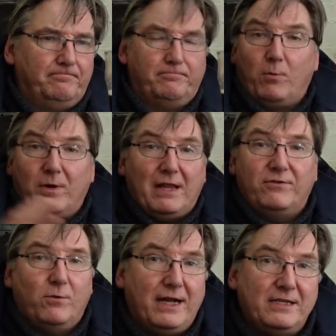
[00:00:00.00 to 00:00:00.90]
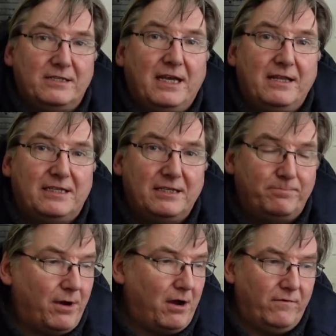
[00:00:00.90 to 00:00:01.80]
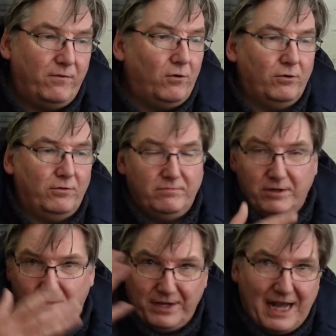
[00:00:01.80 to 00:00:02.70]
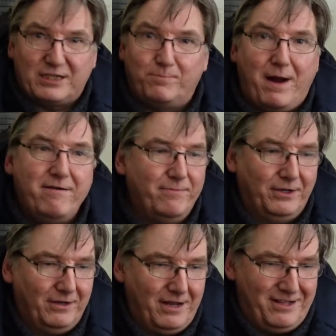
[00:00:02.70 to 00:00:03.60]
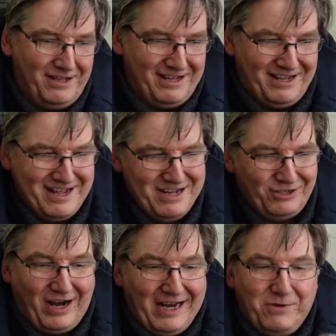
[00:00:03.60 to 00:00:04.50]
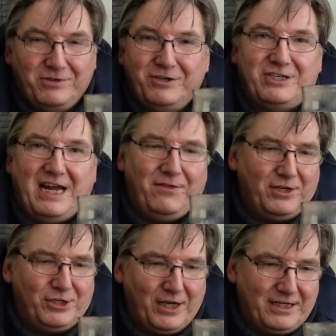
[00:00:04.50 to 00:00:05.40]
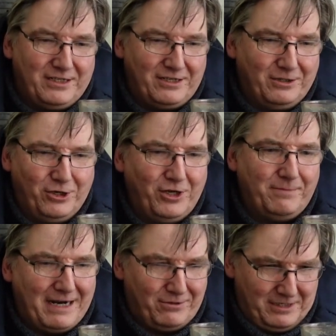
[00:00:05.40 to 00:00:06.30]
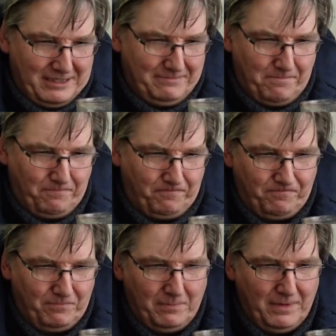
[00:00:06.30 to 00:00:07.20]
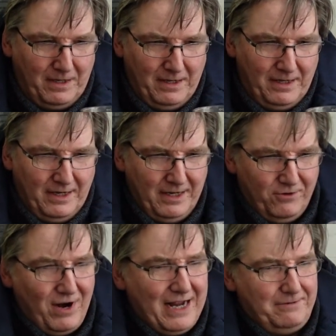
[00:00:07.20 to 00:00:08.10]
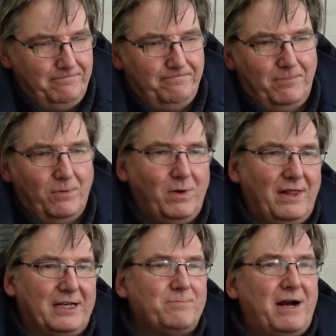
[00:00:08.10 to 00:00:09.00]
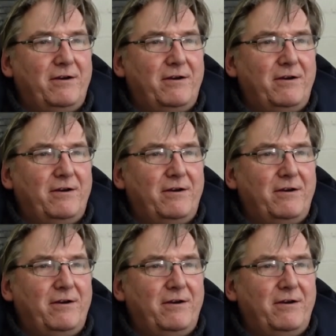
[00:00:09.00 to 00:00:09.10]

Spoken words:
But we'll have to wait and see. This is part of all, you know, the experiment, trying to understand this yeast and learn about it. Right, well, that's my